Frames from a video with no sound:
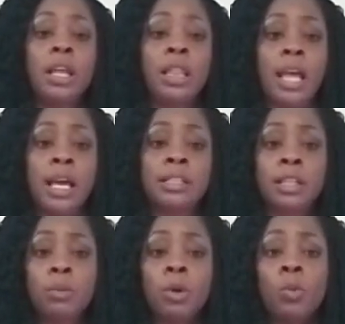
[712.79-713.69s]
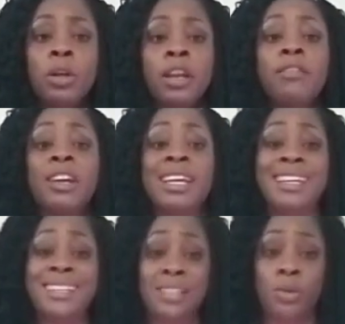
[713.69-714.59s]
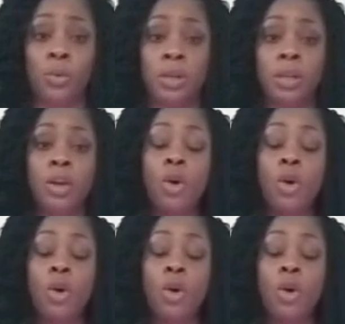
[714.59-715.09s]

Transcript: aligns up with whatever he's doing,